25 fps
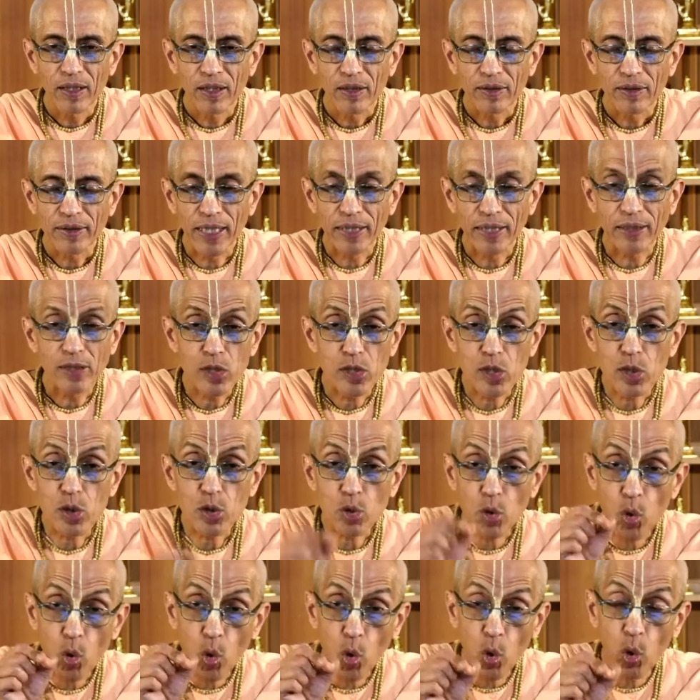that the
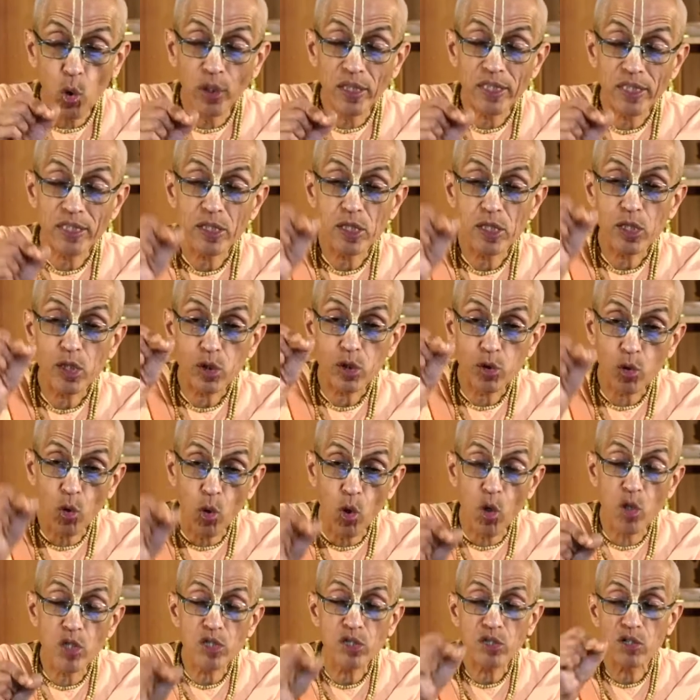soul is the
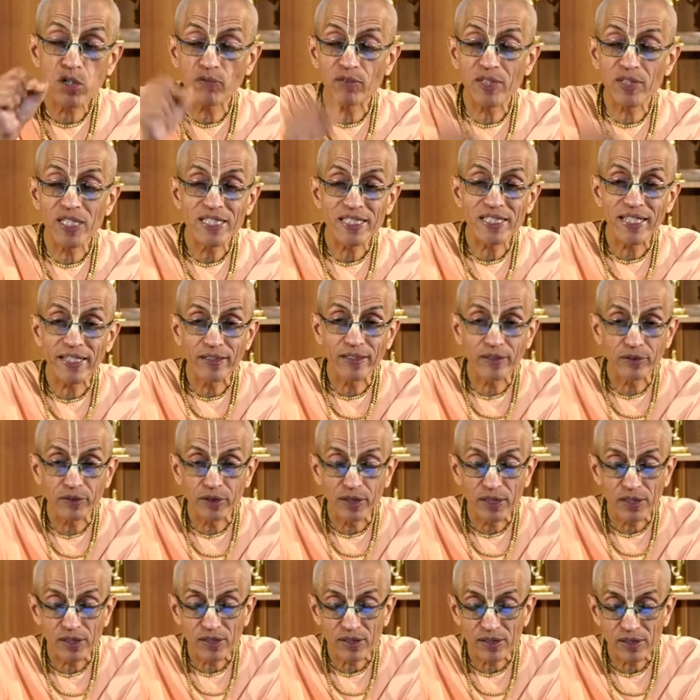source of these
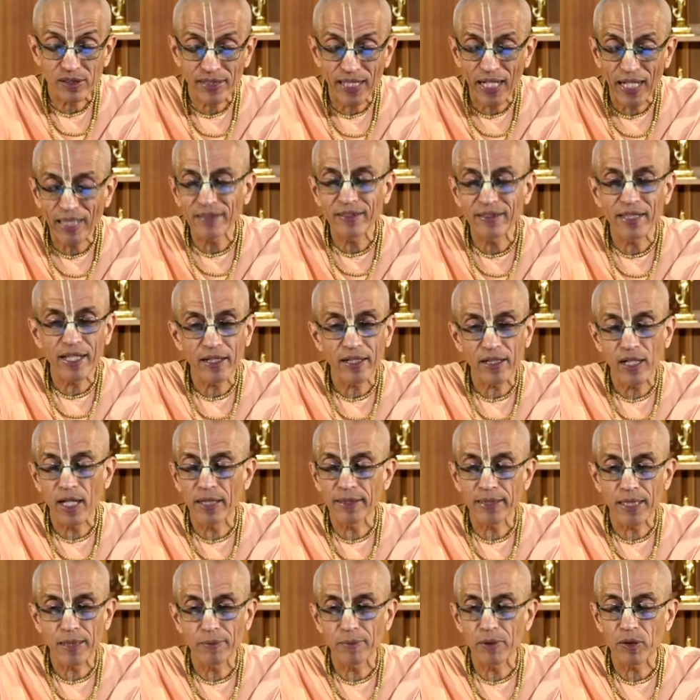energies, that they are
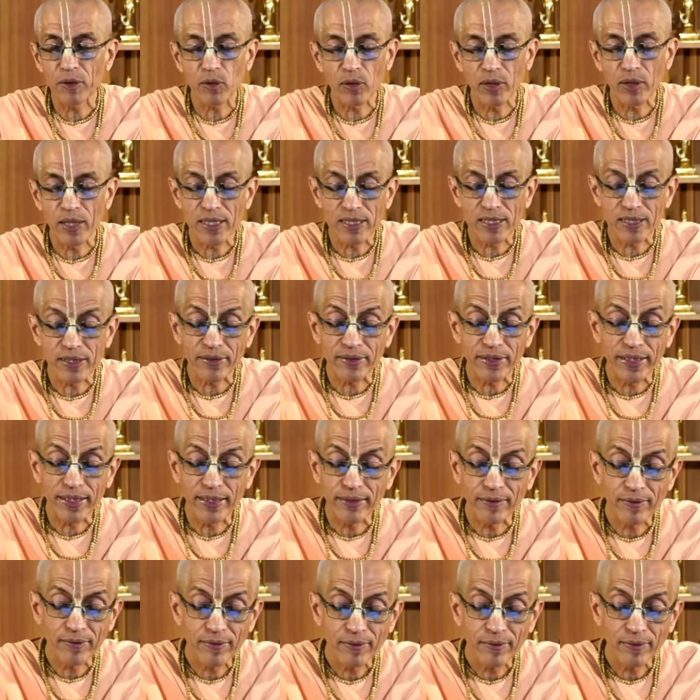not able to ascertain